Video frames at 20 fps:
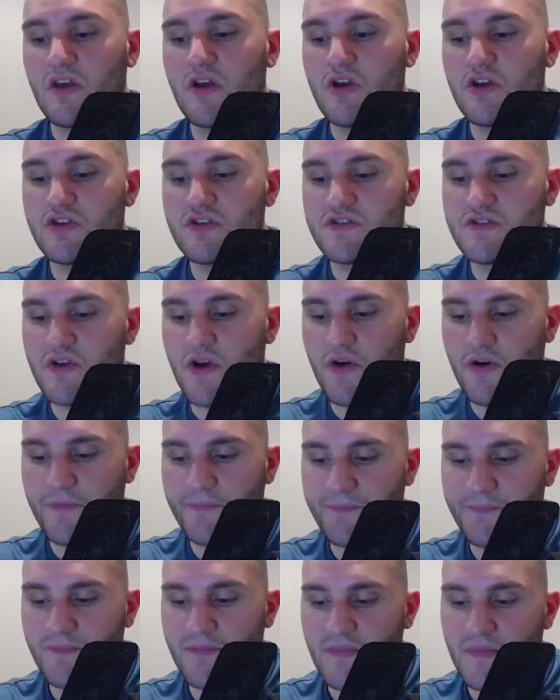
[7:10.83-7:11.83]
So
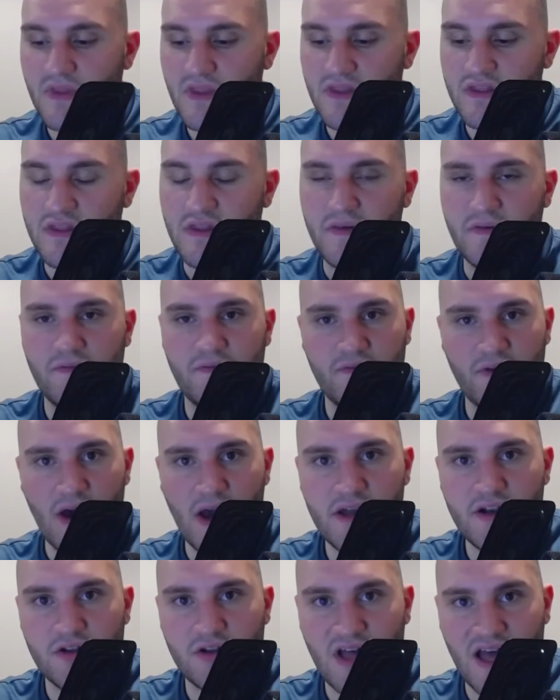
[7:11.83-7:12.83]
the
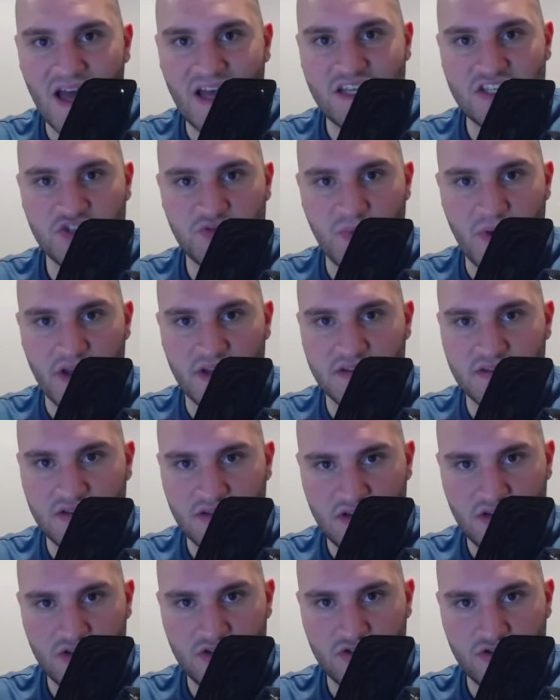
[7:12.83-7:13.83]
final aspect
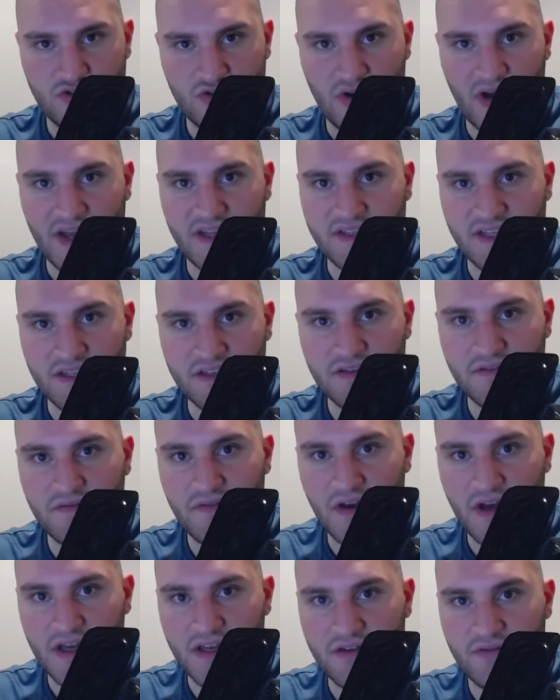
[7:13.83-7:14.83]
to
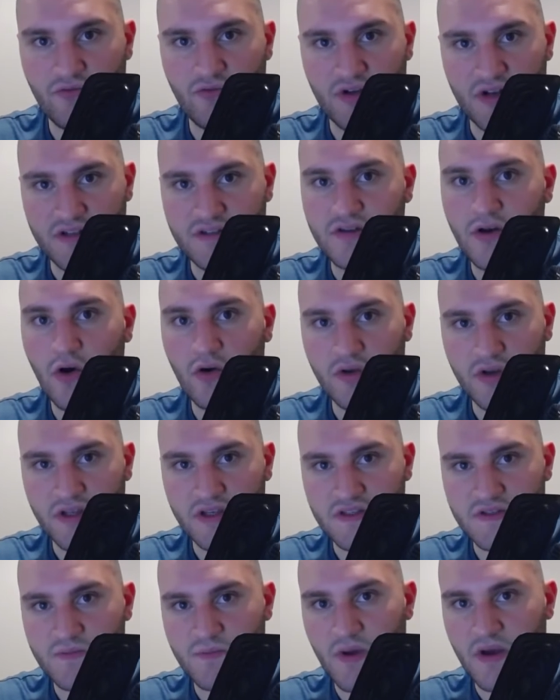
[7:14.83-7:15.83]
identifying what a tone
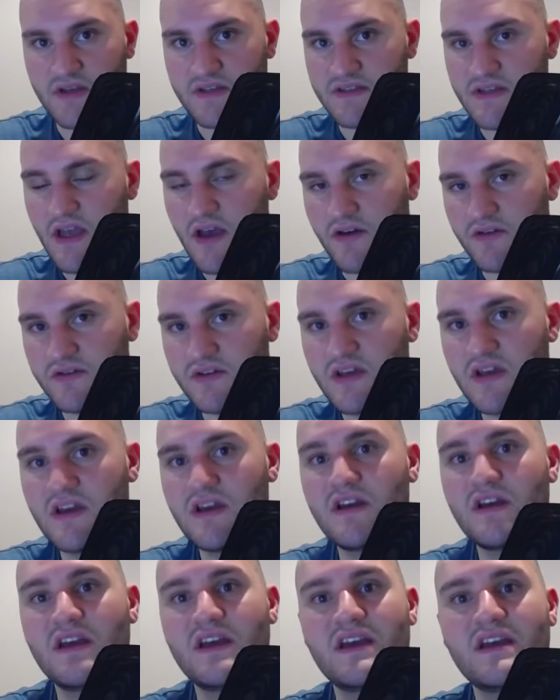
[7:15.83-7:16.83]
is by sound
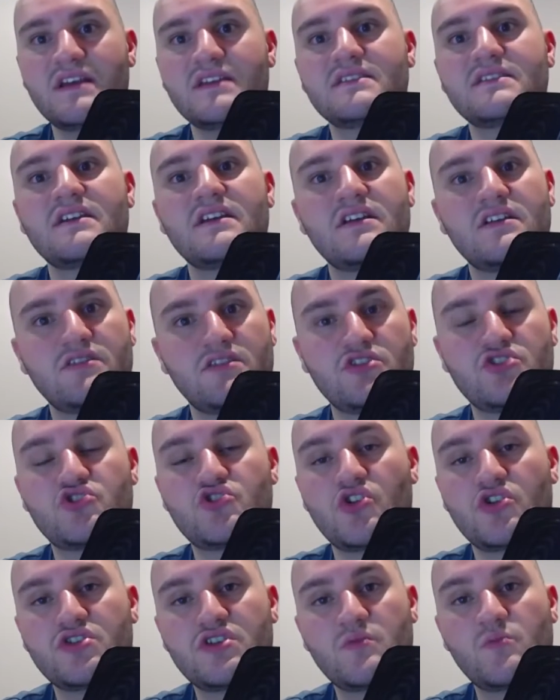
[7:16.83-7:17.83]
is the
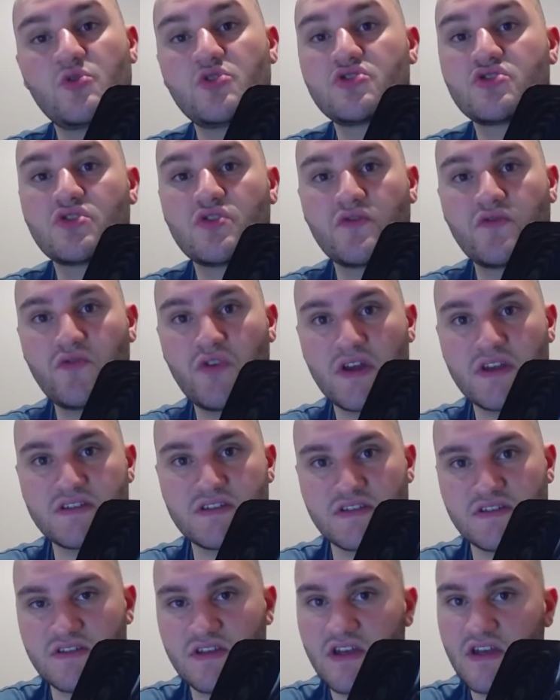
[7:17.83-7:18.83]
certain musical
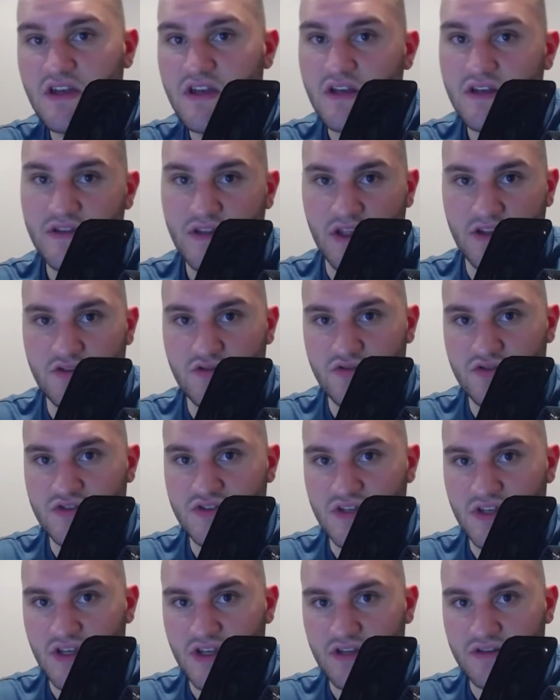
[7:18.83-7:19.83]
phrases that you'll
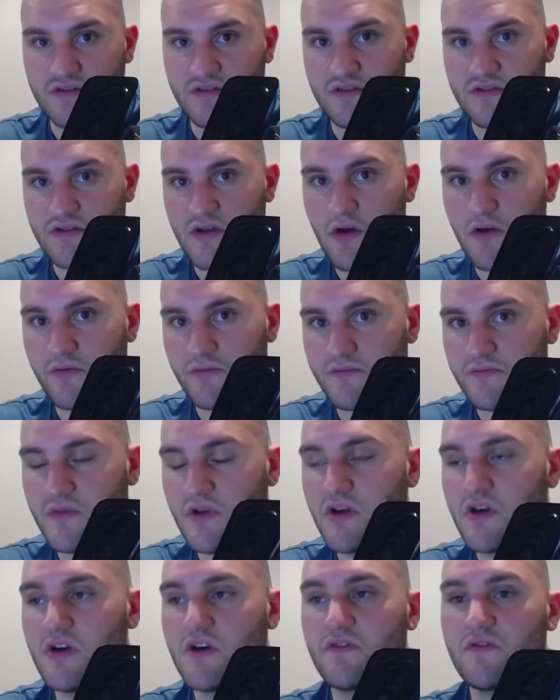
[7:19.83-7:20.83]
see in the tone.
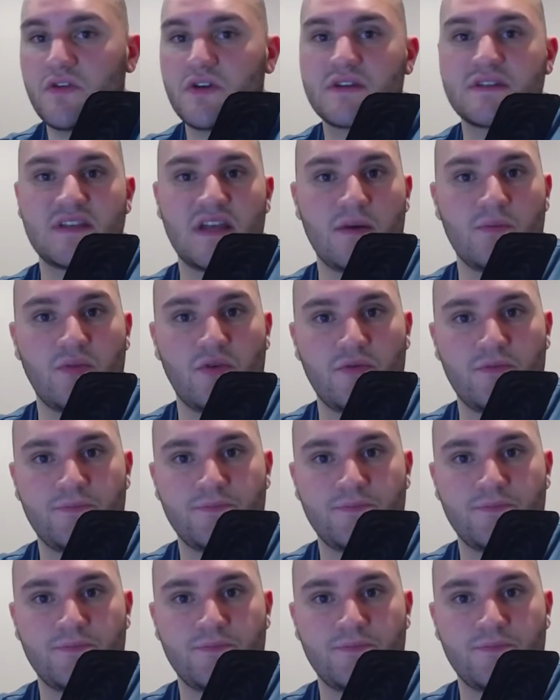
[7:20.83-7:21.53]
For example,